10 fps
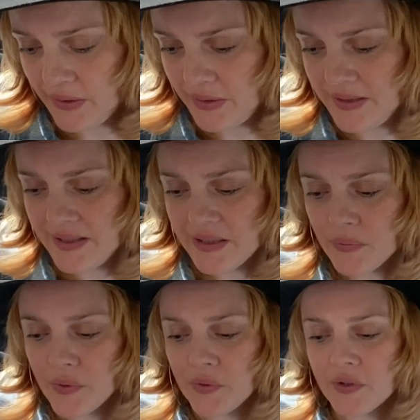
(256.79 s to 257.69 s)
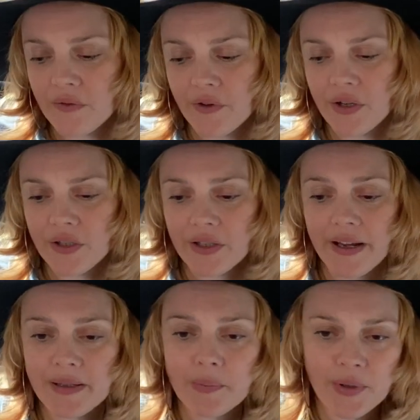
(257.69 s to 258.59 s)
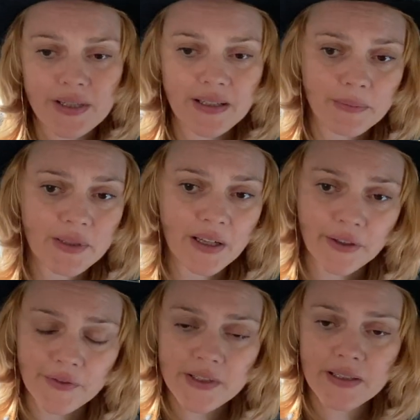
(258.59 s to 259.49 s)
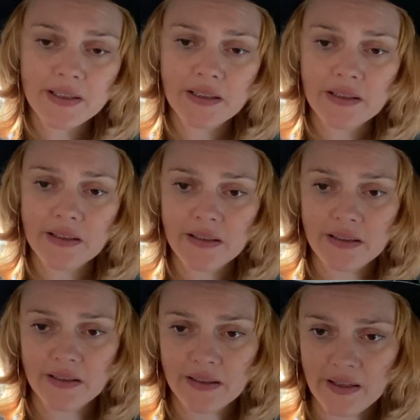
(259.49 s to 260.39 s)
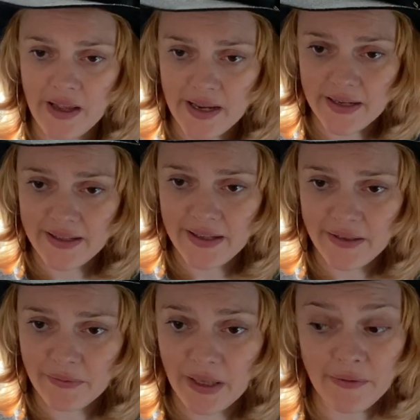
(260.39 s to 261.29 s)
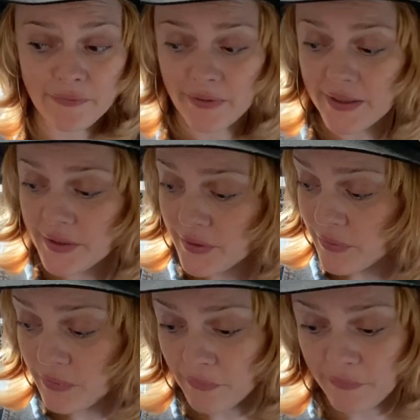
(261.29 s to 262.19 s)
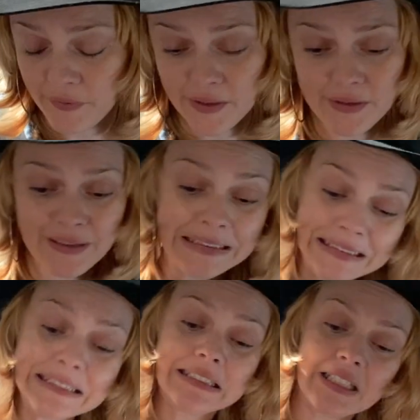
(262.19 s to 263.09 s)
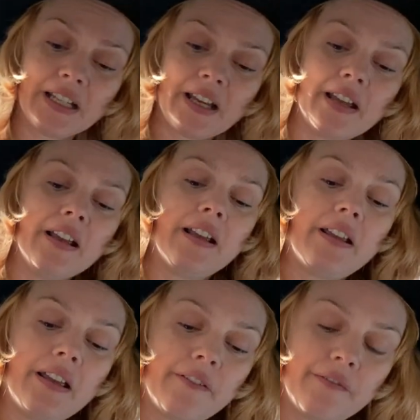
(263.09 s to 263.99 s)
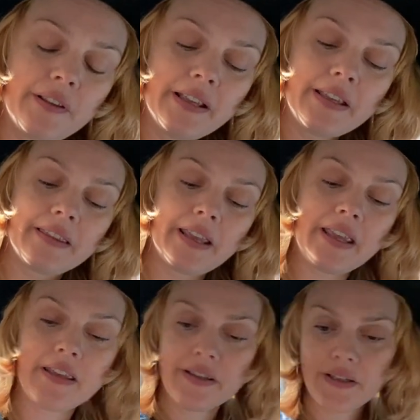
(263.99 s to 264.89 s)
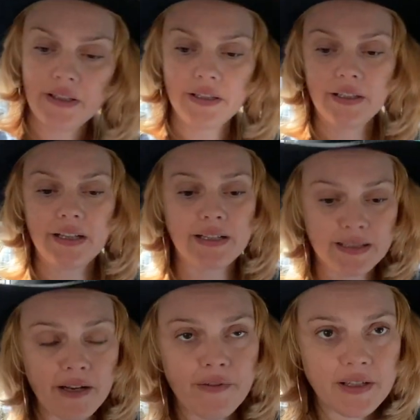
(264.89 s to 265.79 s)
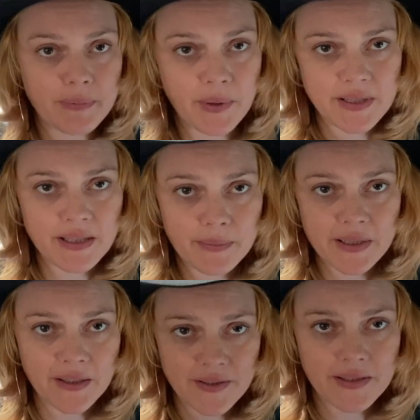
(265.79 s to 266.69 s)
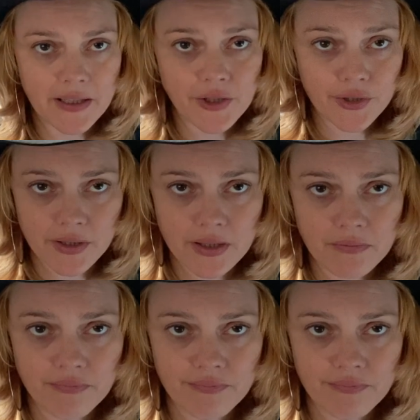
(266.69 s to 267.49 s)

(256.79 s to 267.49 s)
This is someone who's not very good at expressing themselves. And they, I, I sort of feel, I, I feel like they, instead of expressing themselves, they just